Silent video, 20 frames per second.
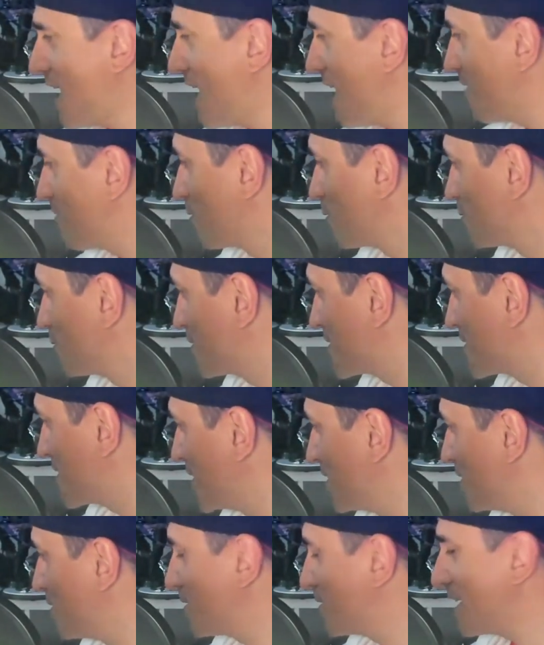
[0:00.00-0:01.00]
Hyrule
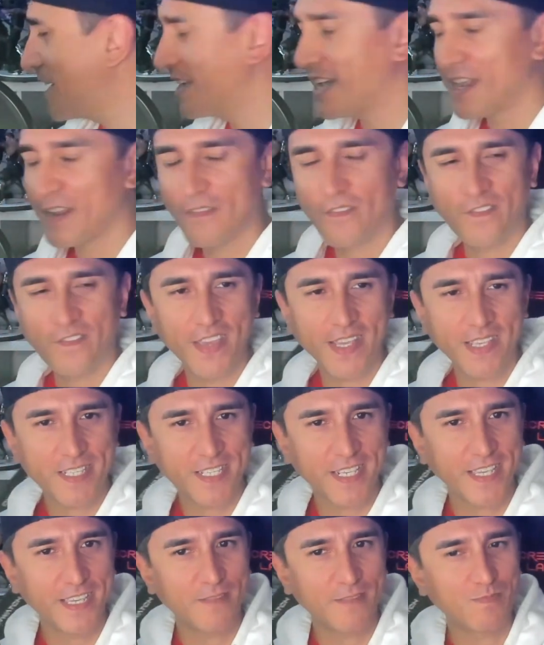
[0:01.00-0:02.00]
shield. I gotta
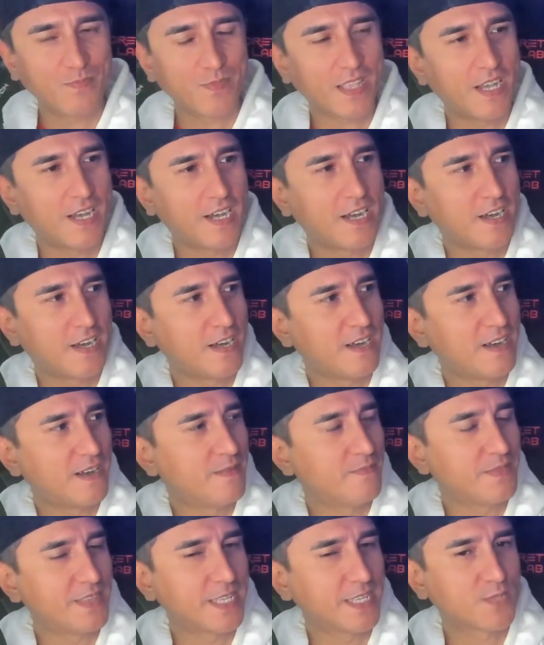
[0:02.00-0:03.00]
fix it.
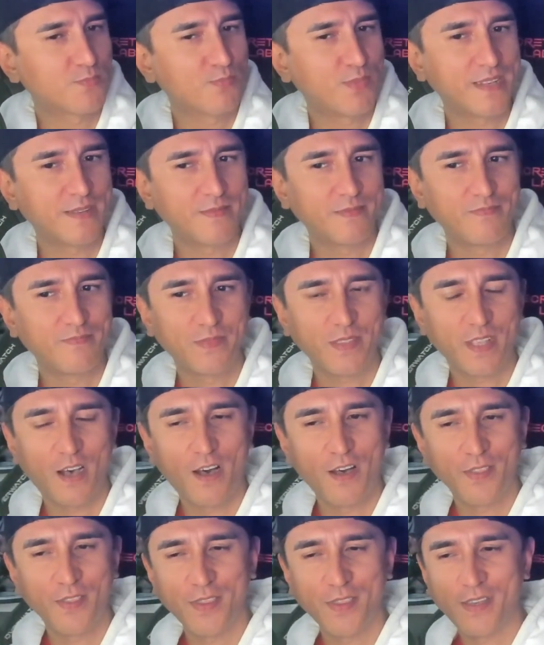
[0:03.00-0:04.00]
It's been
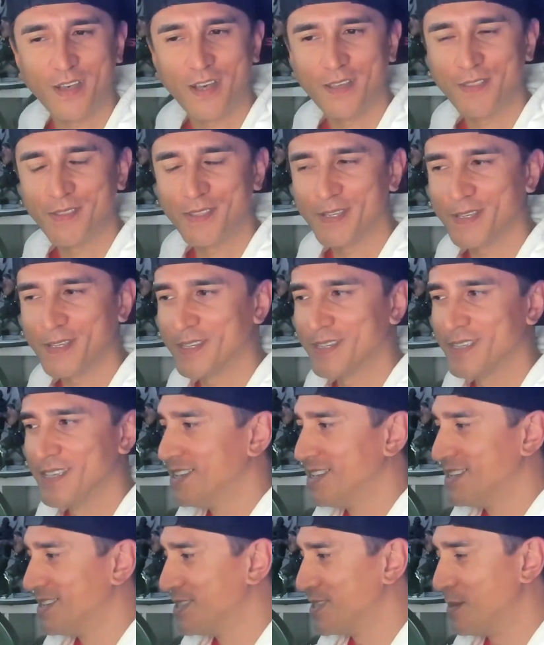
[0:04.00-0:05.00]
on the
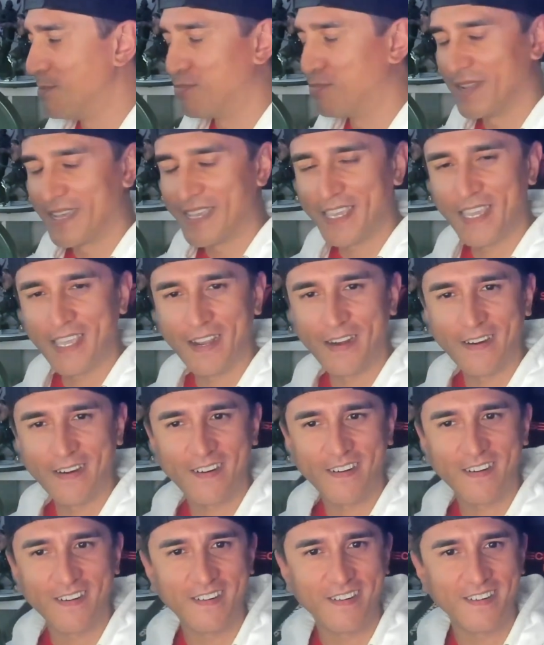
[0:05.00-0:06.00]
blink
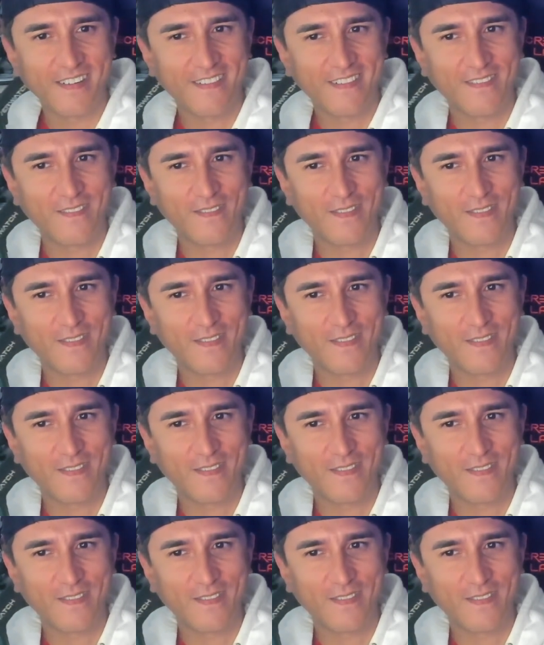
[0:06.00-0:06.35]
here.